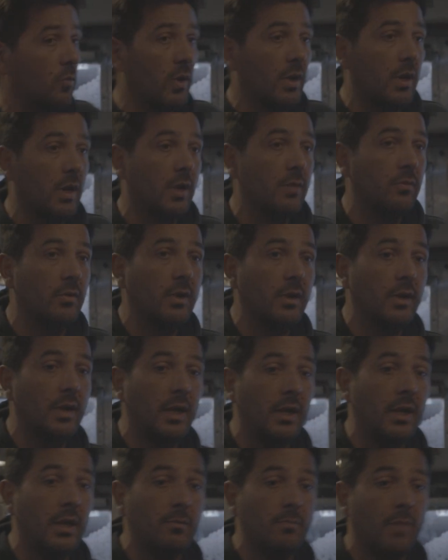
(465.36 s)

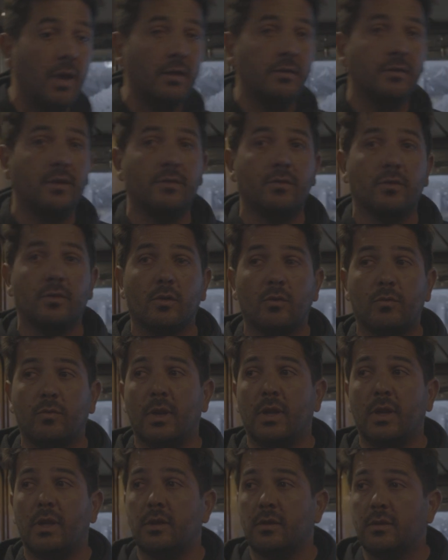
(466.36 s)
180 mantas
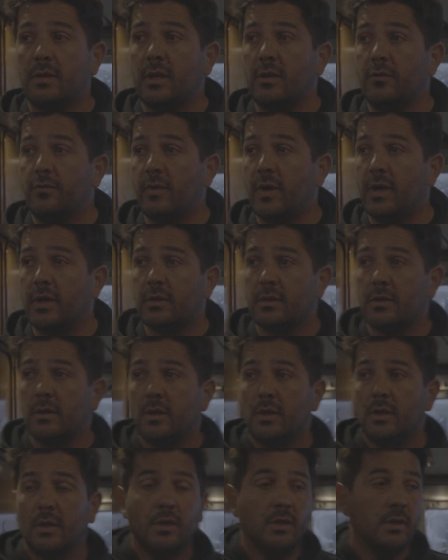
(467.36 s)
already identified
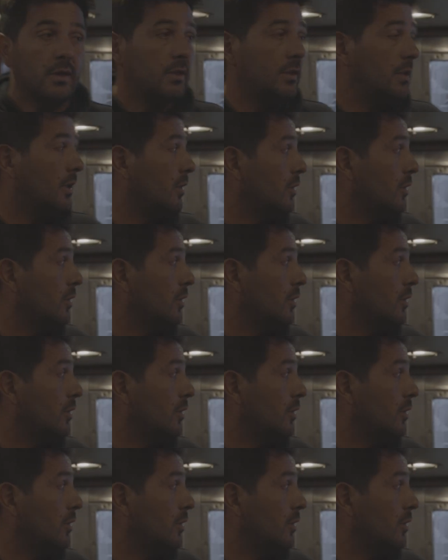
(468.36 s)
in the